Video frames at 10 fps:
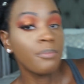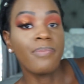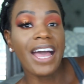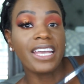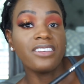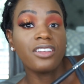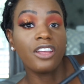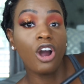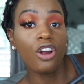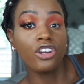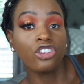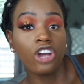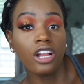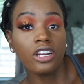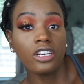back into the orange
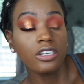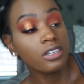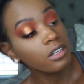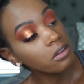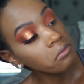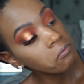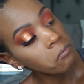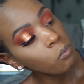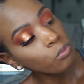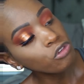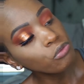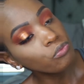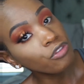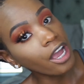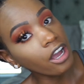color,
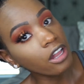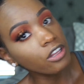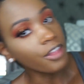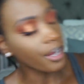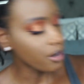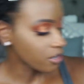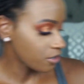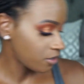that color there,